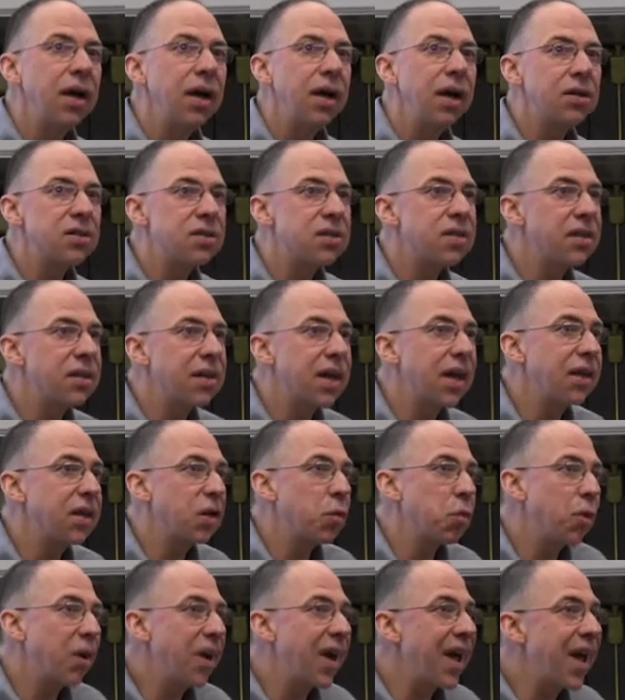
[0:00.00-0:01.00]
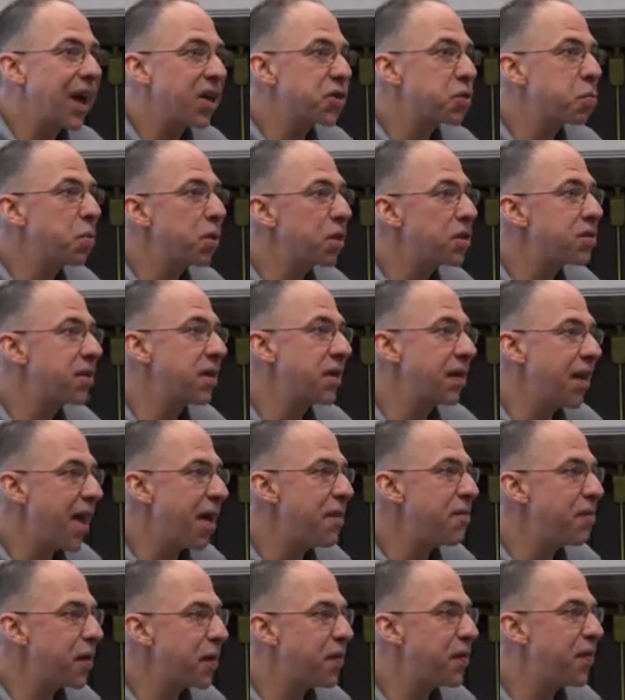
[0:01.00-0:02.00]
is to think that we're experts in
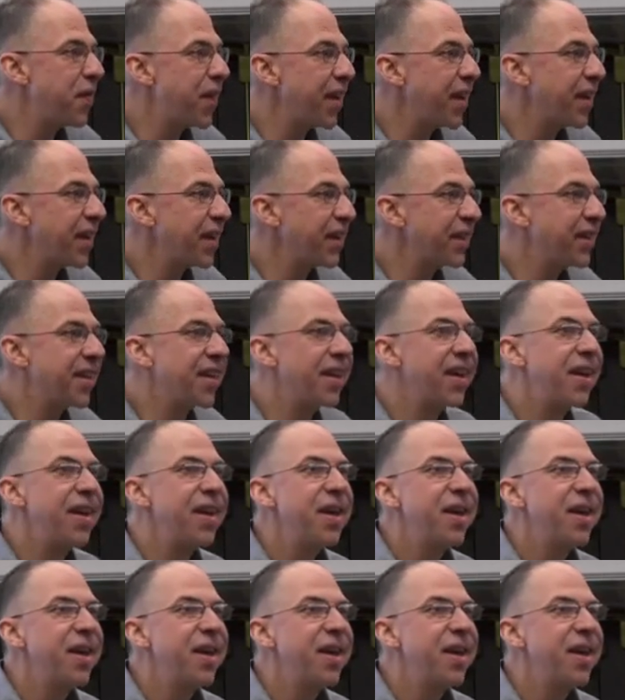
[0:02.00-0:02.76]
every field.